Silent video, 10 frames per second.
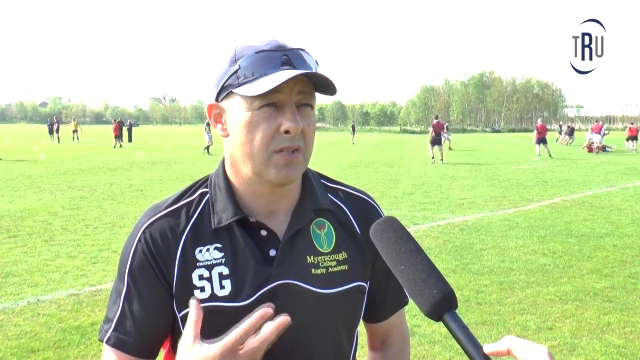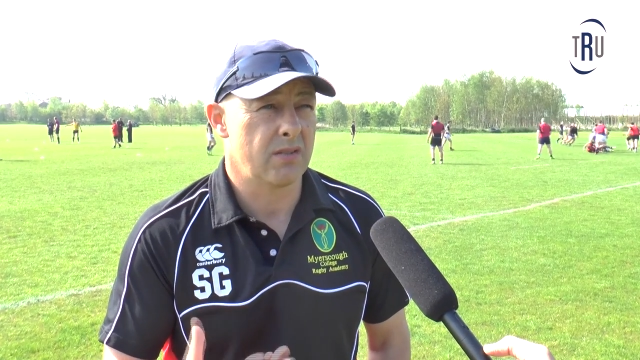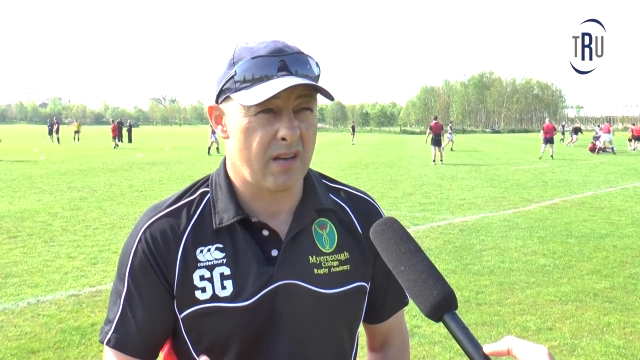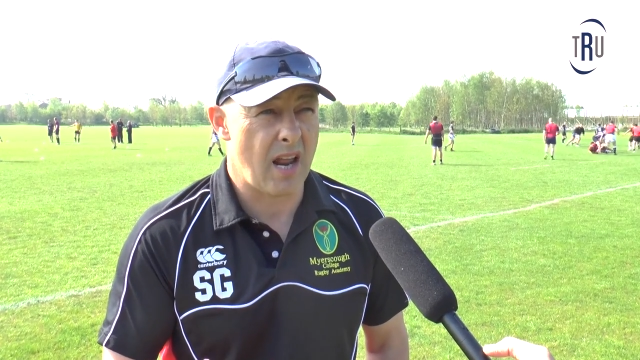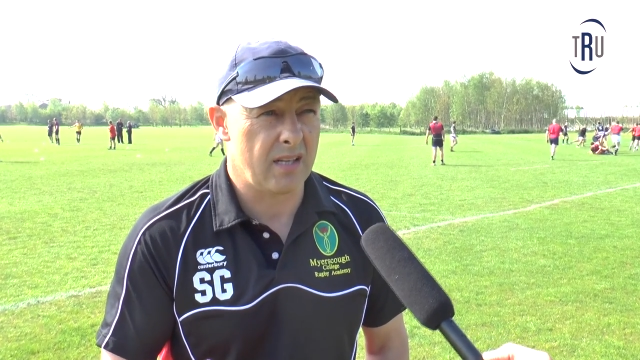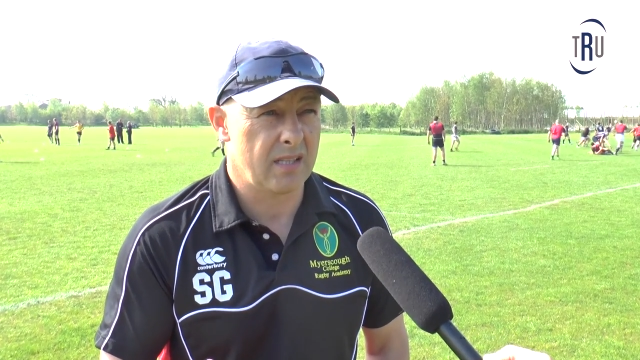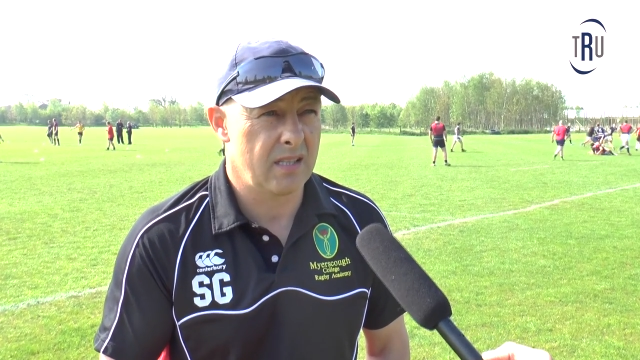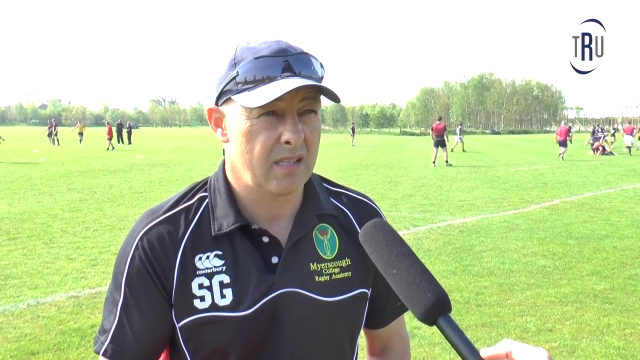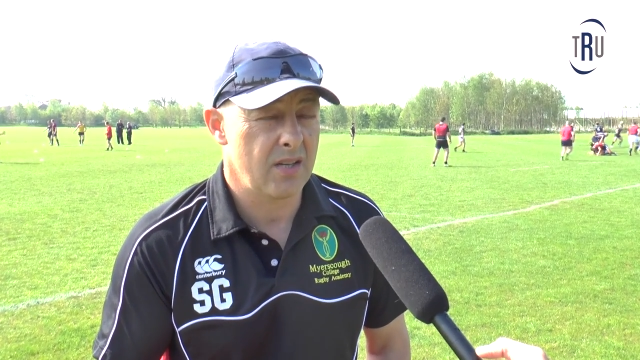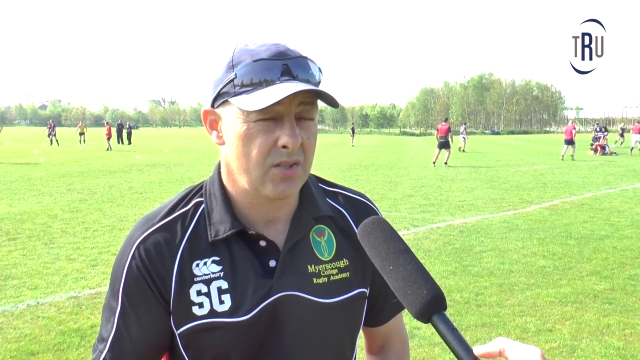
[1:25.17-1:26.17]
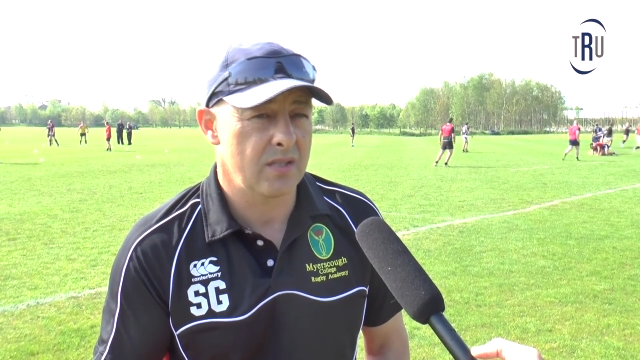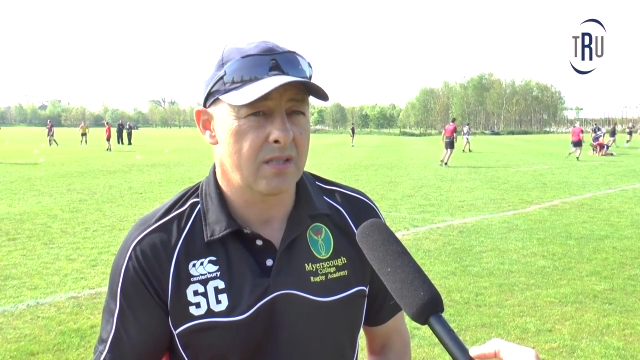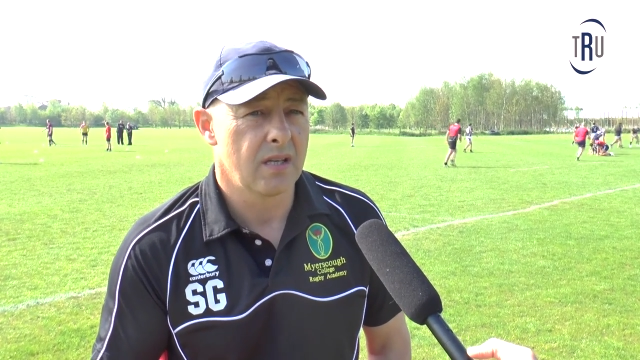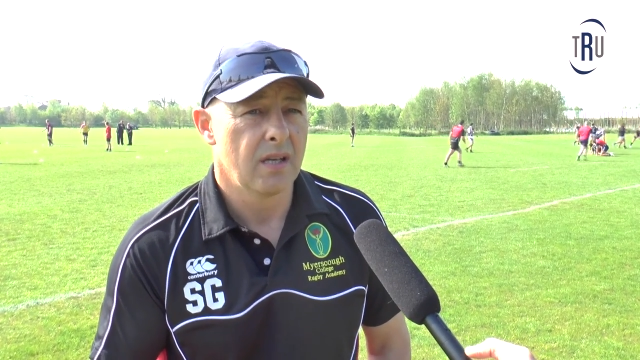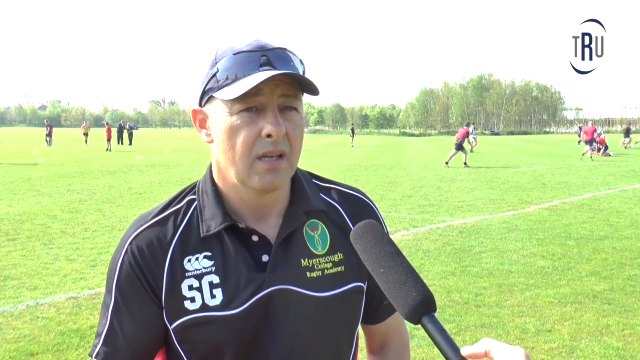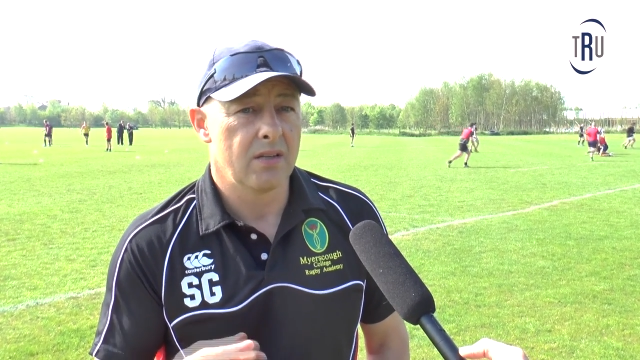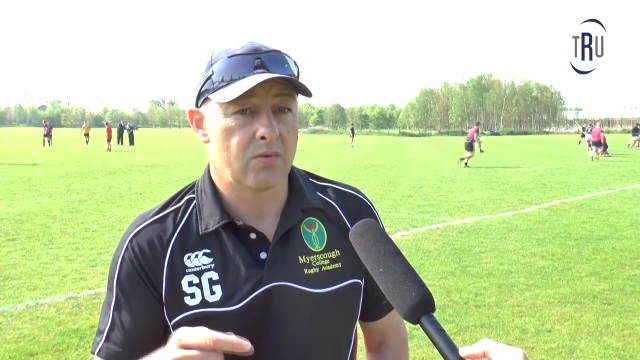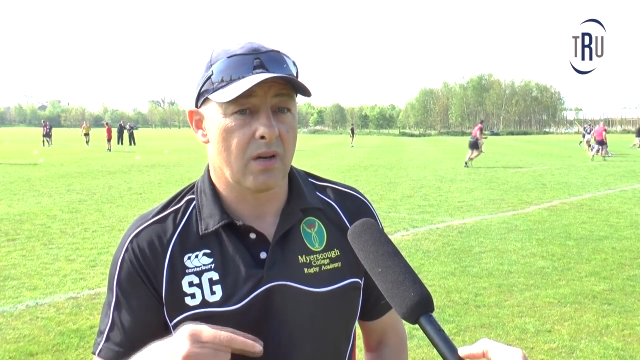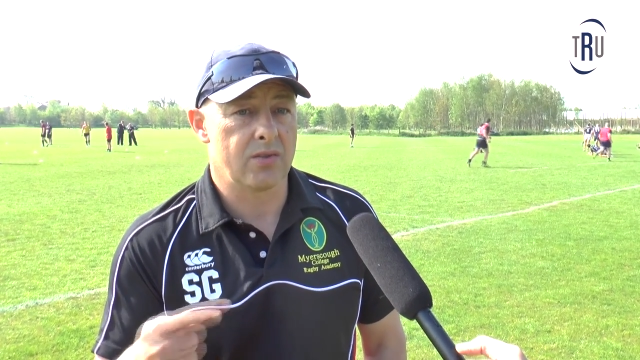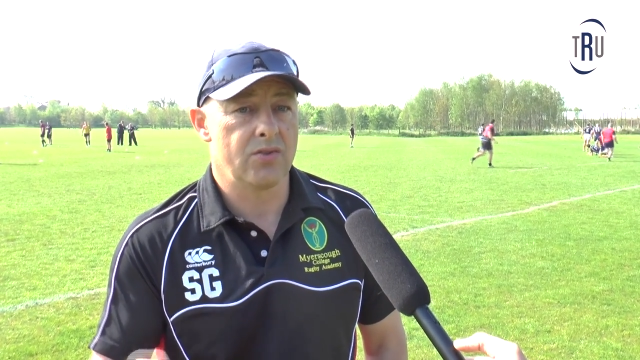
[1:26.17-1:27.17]
which are analysis sessions
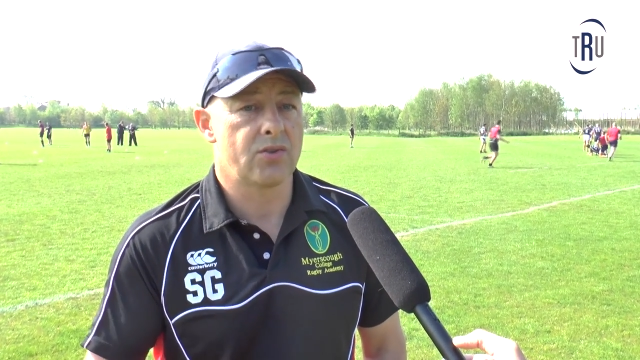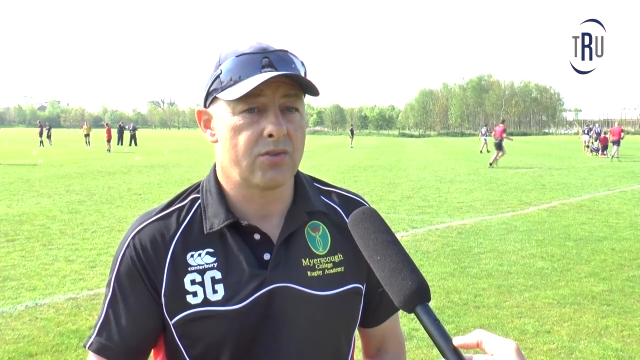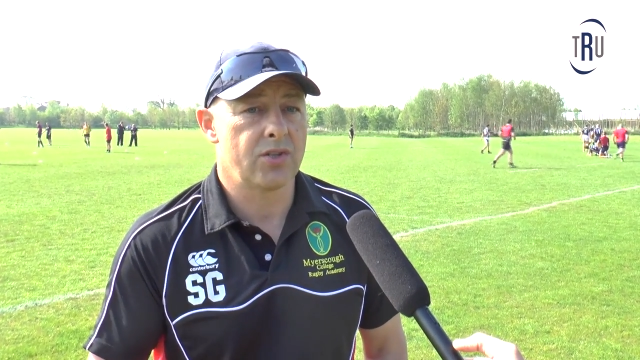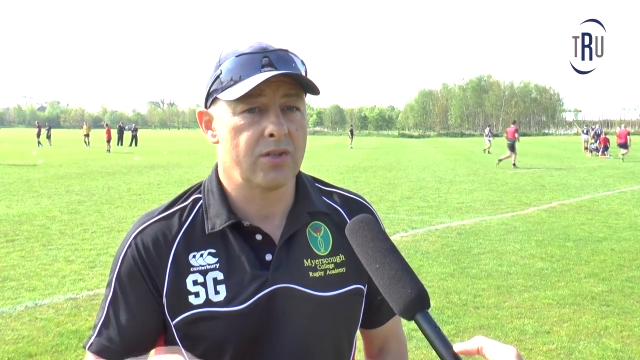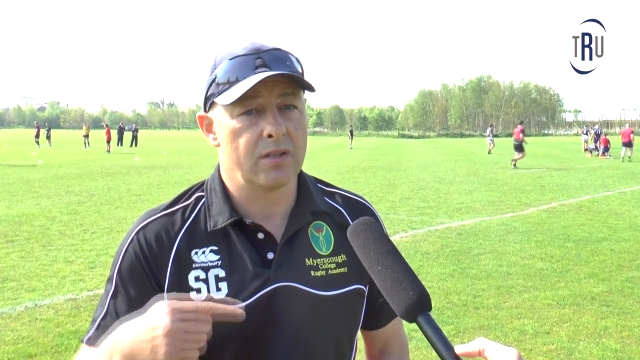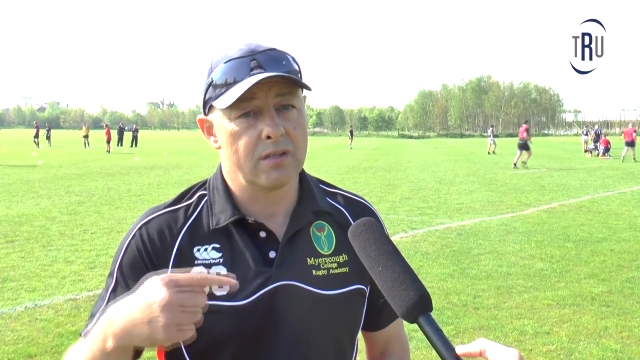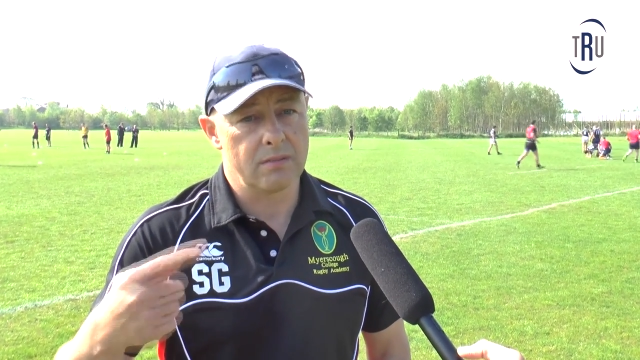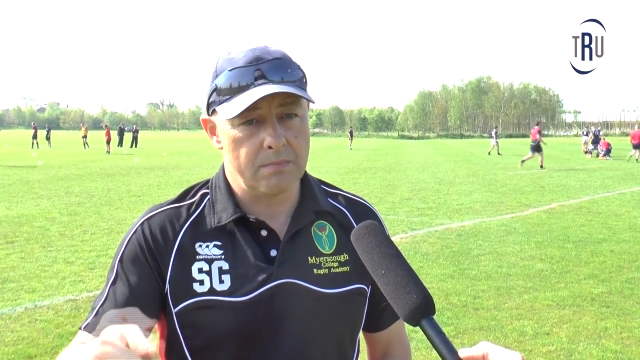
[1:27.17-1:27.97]
as well as nutrition,